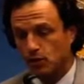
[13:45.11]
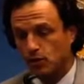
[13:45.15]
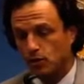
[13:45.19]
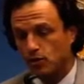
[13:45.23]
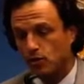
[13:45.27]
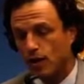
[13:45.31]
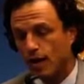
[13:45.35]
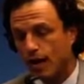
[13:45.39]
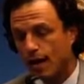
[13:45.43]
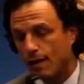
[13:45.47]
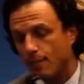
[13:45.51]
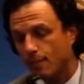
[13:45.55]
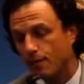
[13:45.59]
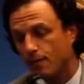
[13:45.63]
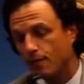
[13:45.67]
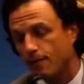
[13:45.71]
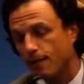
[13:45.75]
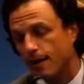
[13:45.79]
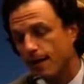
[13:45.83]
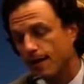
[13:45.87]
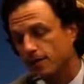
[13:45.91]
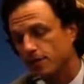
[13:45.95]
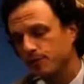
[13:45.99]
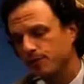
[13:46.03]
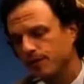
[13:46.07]
So operative
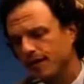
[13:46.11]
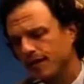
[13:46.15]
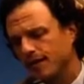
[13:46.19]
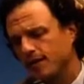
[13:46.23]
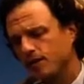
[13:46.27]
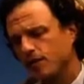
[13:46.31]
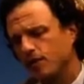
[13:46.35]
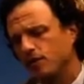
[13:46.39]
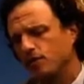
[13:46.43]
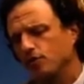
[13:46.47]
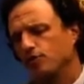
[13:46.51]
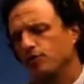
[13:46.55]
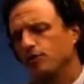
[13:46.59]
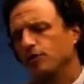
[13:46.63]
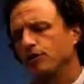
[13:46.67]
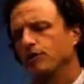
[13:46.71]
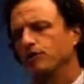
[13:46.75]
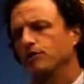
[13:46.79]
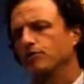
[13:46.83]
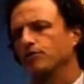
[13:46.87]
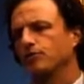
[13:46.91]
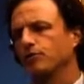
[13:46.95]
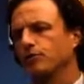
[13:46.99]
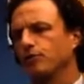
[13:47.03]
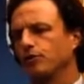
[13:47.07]
management, I
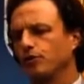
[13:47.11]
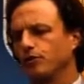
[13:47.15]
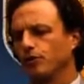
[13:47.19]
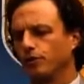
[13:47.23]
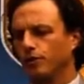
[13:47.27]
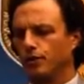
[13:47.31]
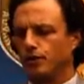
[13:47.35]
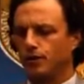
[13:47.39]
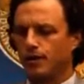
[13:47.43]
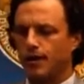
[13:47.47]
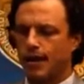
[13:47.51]
alluded to it earlier.